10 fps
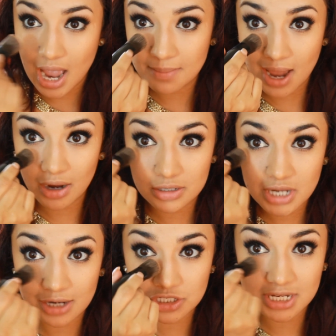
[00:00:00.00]
I'm not
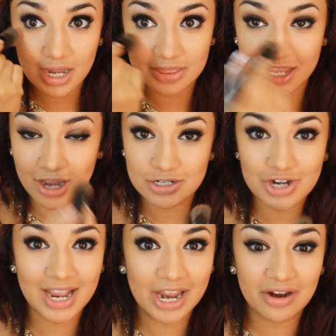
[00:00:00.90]
touching the
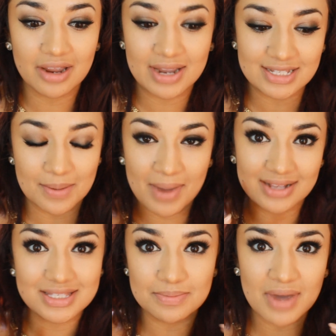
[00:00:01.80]
under eye area because it
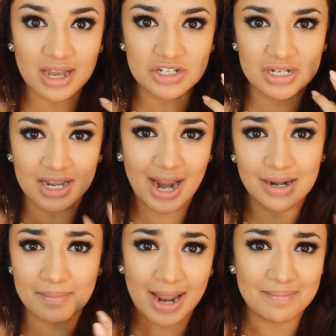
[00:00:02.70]
might smudge and it
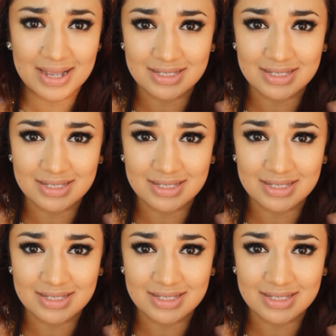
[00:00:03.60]
kind of might